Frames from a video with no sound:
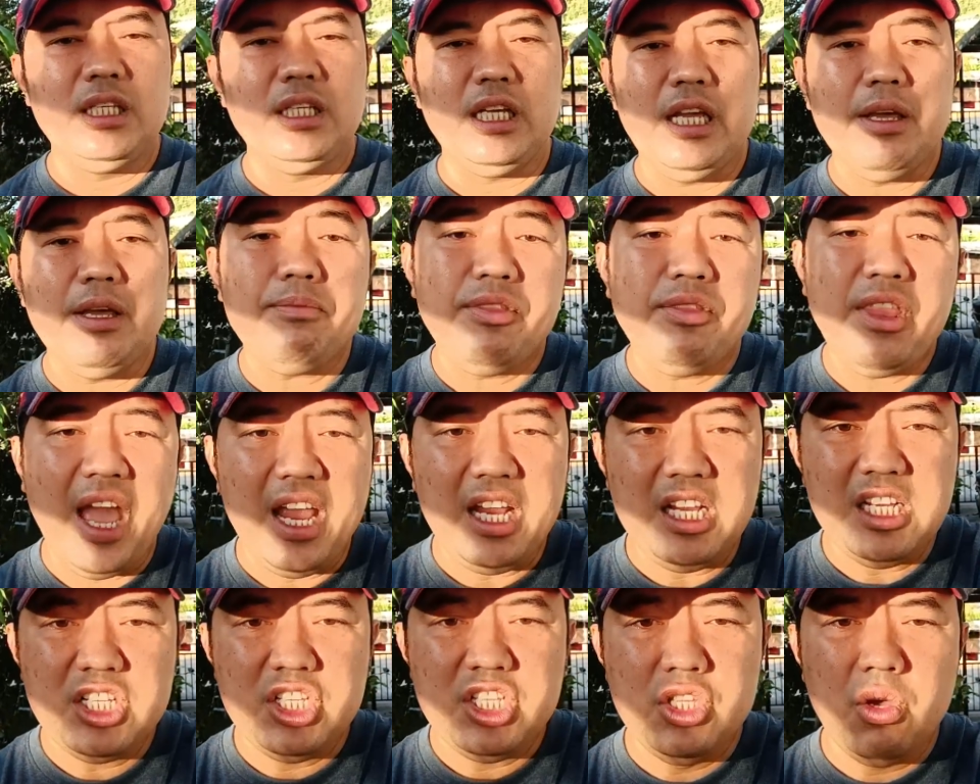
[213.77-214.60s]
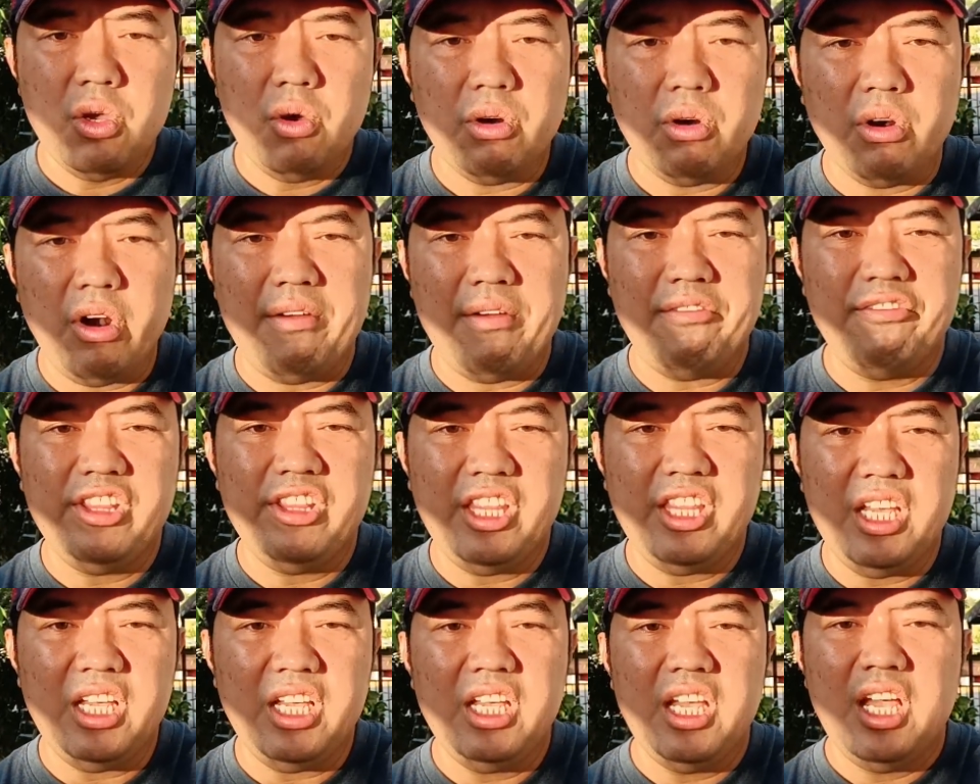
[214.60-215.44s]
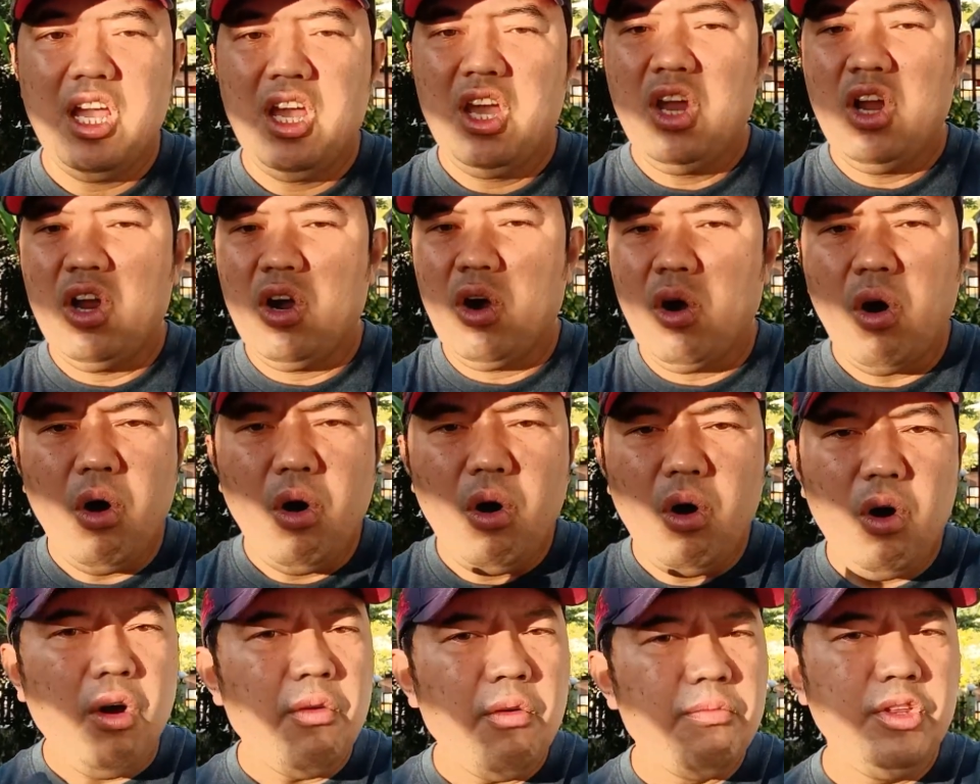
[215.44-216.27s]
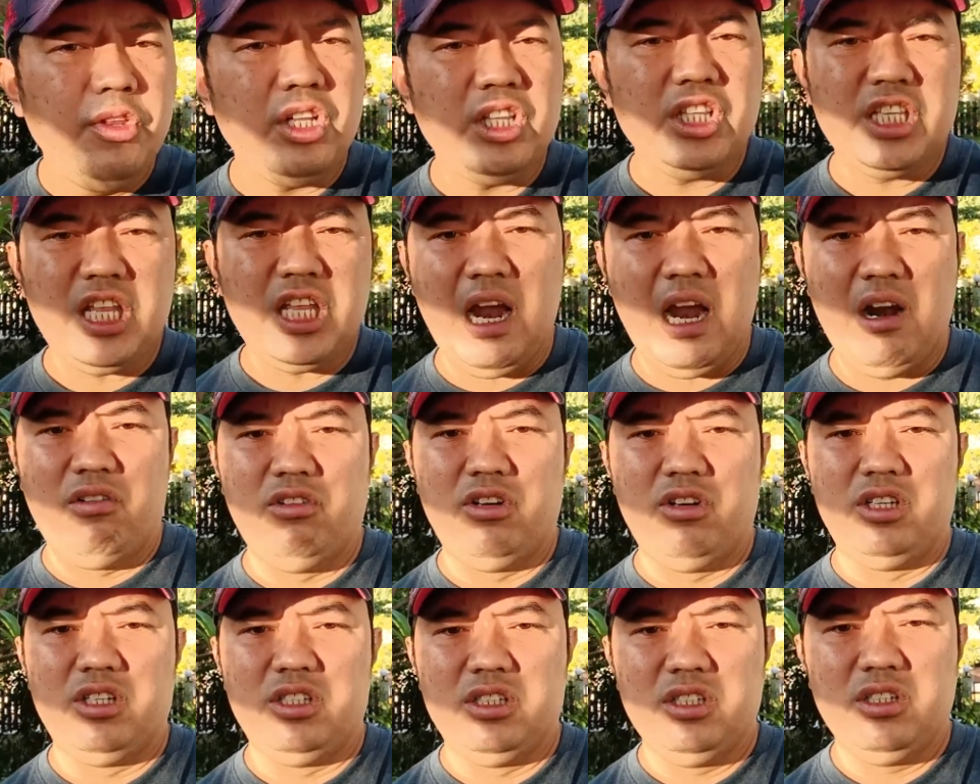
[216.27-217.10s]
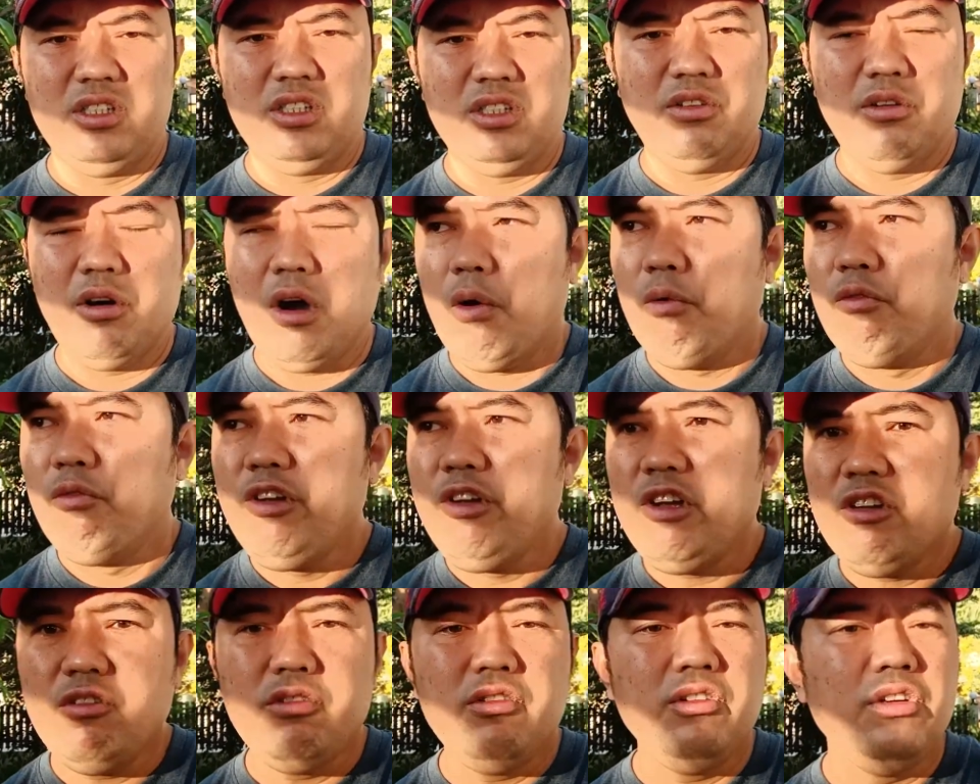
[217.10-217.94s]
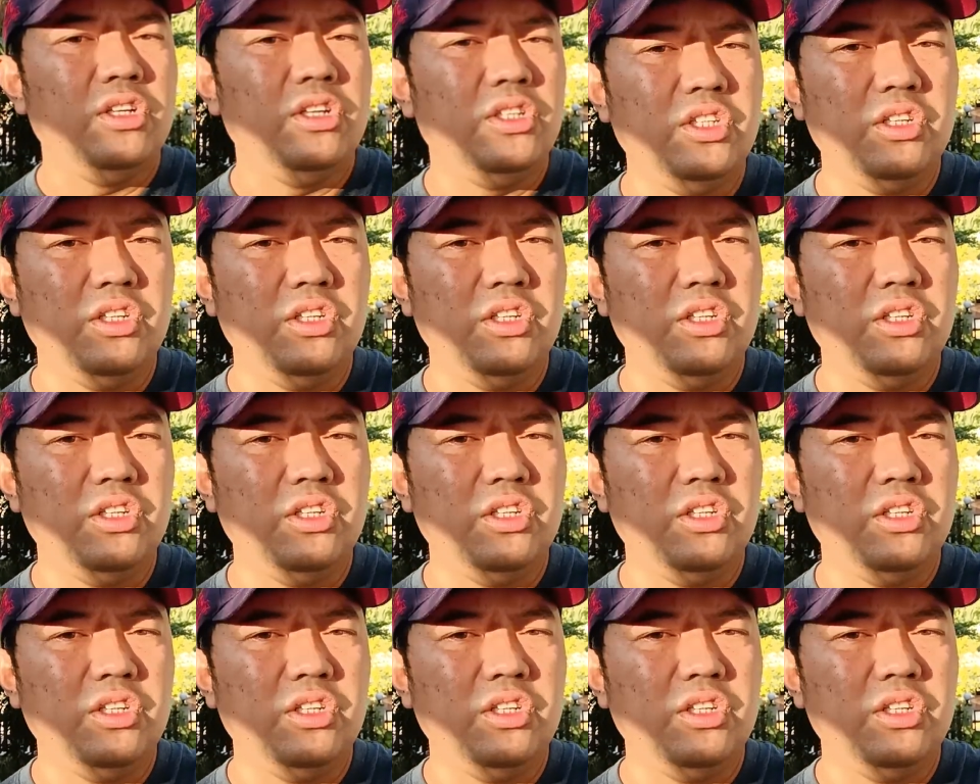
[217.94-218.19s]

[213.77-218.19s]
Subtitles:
if there is no gravity, all of the tower will